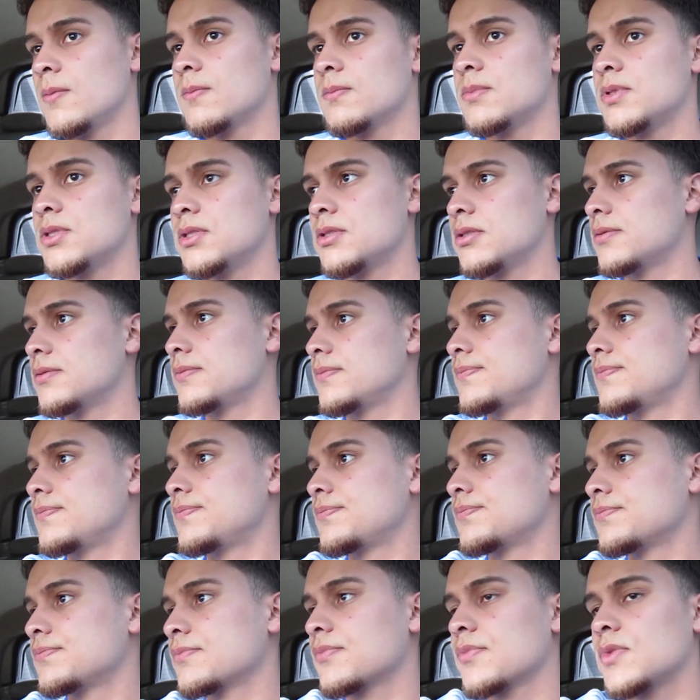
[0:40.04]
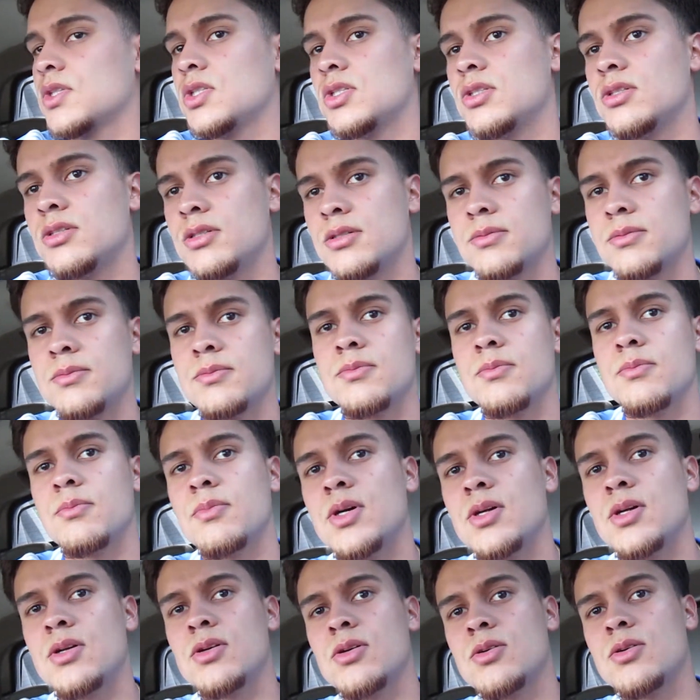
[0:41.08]
But yeah,
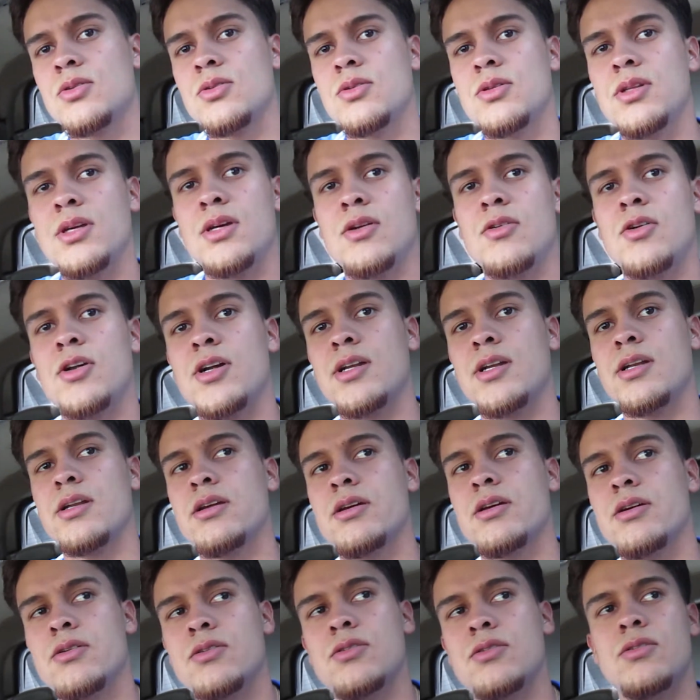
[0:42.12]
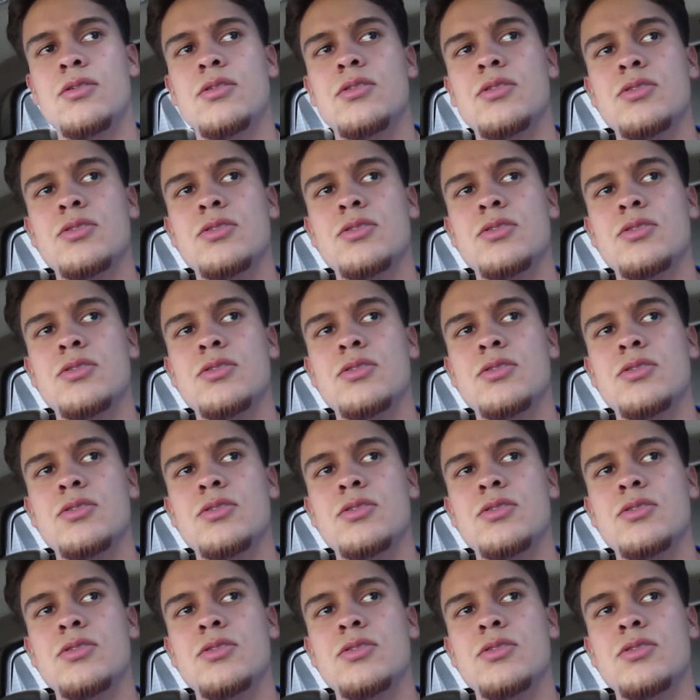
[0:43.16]
about to go do that right now.